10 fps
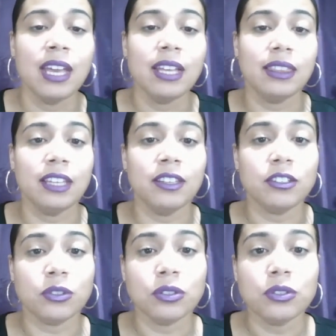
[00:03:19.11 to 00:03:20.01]
Then
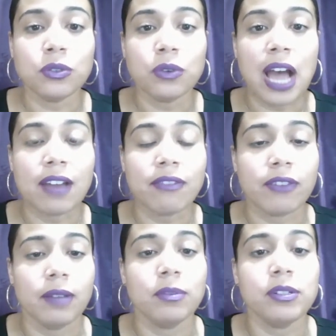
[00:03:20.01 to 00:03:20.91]
there's also high
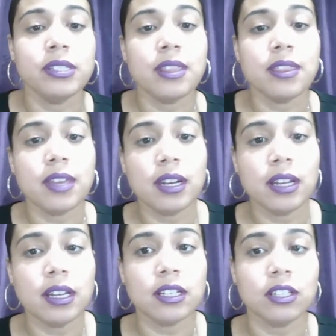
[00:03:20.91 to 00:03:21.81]
fiber
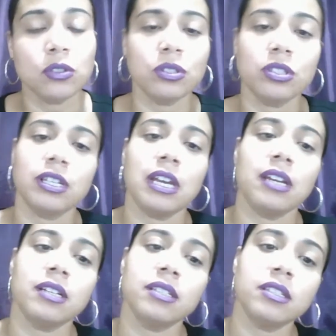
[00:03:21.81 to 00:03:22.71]
synthetic. So it's like
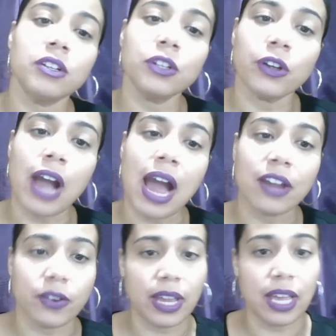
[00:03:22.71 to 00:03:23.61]
consider your
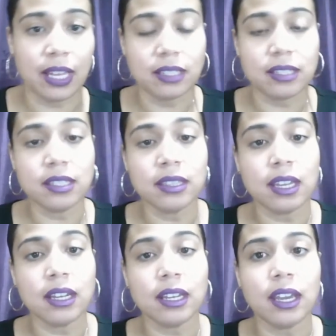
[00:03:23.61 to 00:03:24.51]
higher end
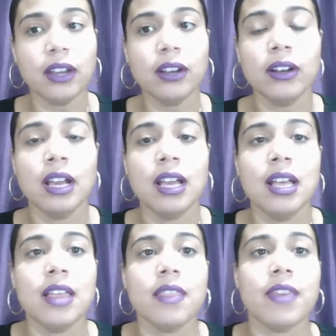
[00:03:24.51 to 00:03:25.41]
synthetic hair.
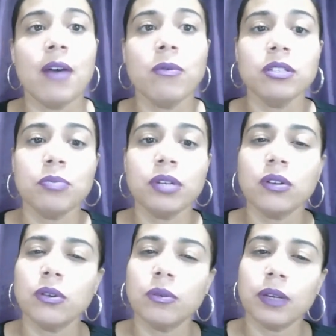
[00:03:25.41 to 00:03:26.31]
That one's pretty
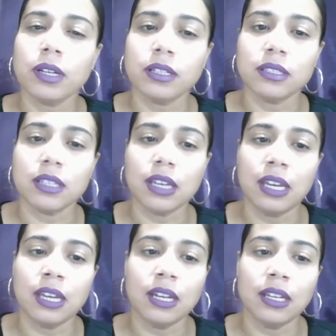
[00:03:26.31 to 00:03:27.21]
cool because
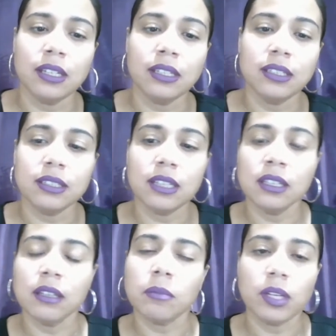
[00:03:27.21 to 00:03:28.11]
it is in
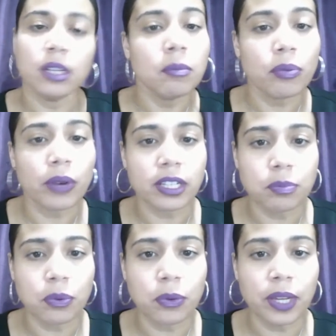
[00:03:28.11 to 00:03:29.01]
the medium price
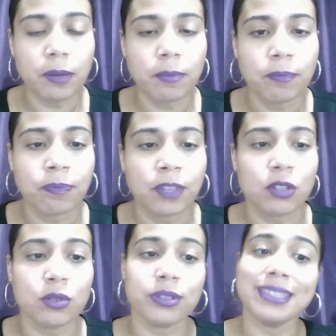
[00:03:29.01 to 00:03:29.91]
point.
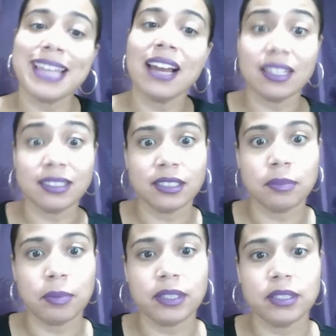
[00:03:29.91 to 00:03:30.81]
So it's not as
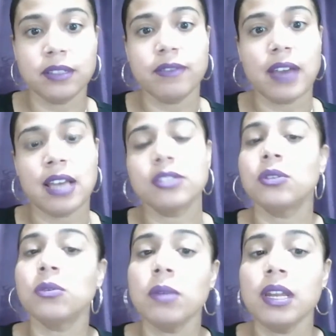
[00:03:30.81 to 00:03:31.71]
expensive as
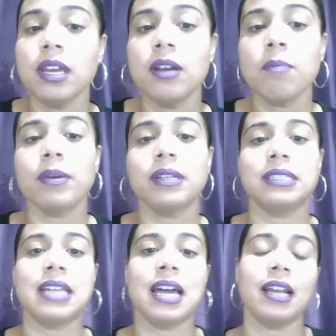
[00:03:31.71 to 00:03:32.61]
human hair, but
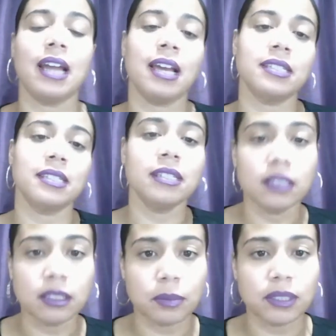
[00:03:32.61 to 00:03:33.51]
it's not as
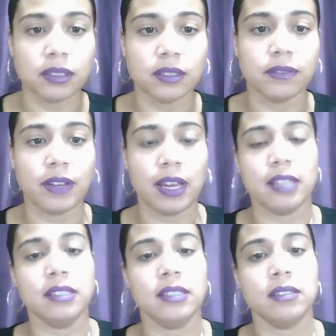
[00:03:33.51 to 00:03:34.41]
inexpensive
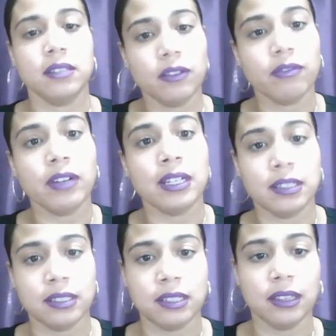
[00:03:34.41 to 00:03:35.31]
as the
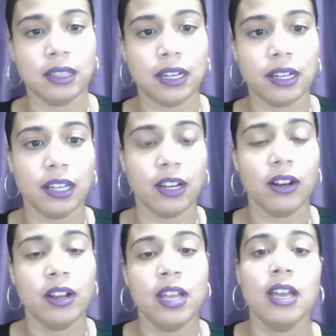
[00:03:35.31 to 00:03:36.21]
regular synthetic
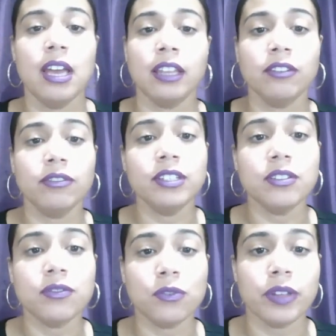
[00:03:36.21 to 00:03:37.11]
hair. And the
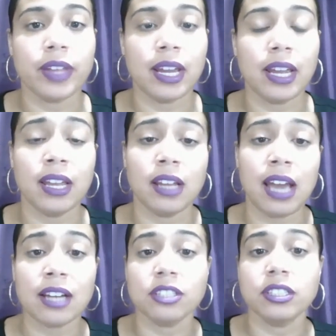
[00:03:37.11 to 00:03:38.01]
reason for that, it
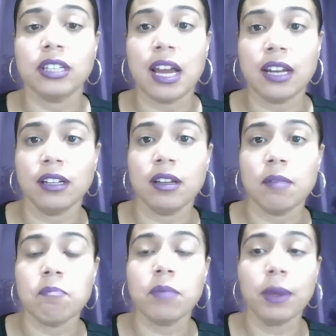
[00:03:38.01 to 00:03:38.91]
actually kind of
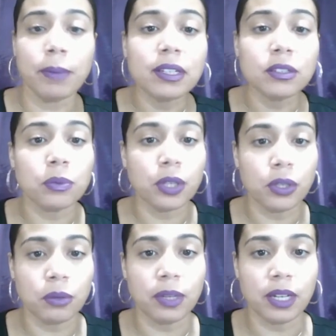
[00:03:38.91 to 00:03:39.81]
mimics what
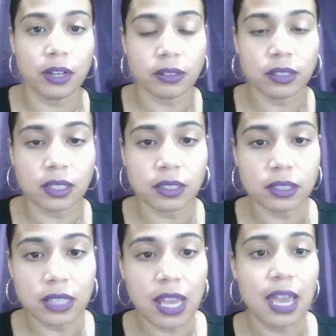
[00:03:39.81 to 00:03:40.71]
human hair
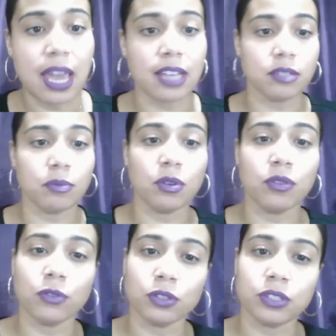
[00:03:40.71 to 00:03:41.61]
does. It has a
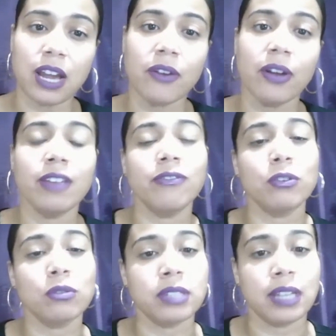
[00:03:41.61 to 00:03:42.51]
beautiful style. It
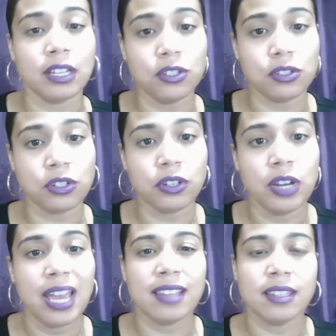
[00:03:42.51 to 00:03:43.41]
feels nicer.
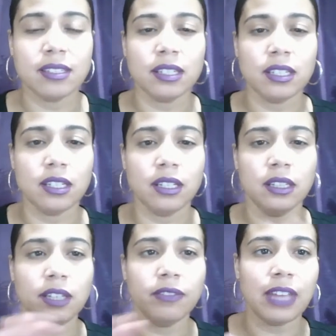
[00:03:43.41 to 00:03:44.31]
It doesn't
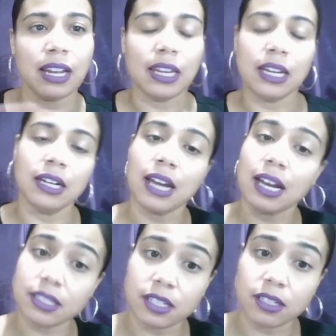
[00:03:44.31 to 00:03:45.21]
leave that like
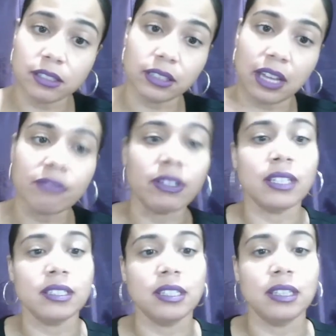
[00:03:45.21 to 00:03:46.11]
glossy look that
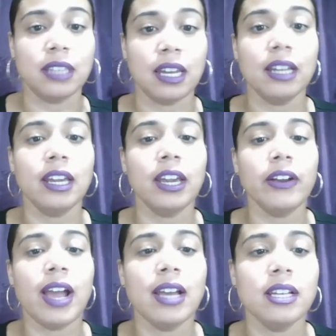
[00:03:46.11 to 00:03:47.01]
regular synthetic
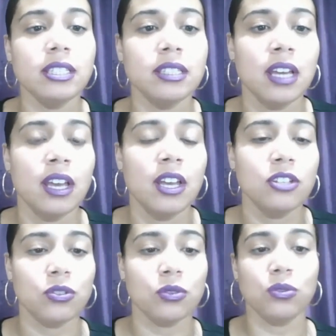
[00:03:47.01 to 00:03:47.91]
hair has.
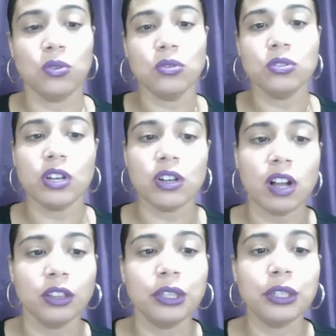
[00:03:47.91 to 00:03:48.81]
So those are
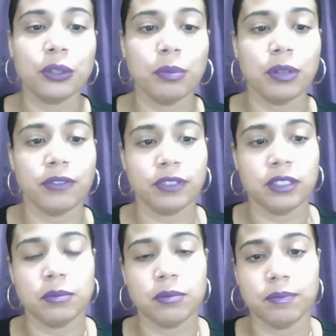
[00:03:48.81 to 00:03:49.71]
a little bit of
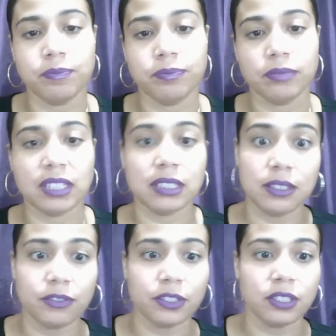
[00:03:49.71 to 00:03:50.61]
some
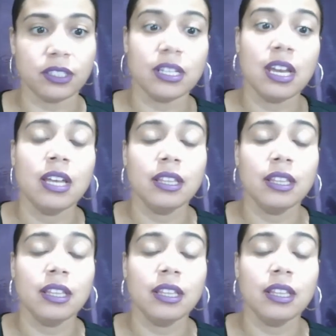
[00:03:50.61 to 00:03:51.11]
differences.